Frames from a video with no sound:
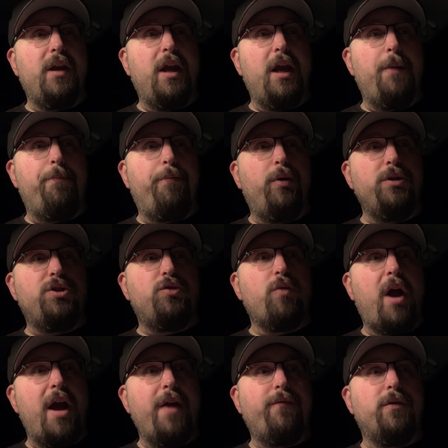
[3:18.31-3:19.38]
it puts
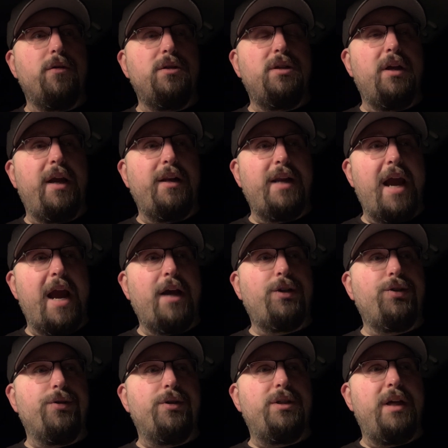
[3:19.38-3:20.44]
drivers and
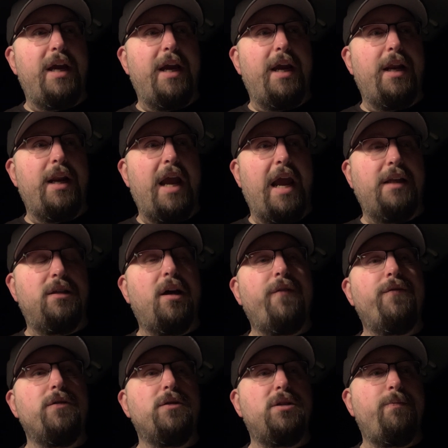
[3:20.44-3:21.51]
dashers in a
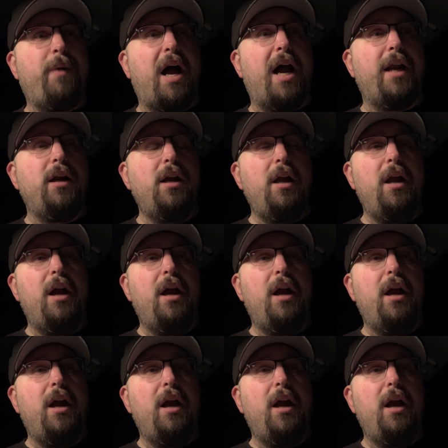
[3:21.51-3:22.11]
tougher spot,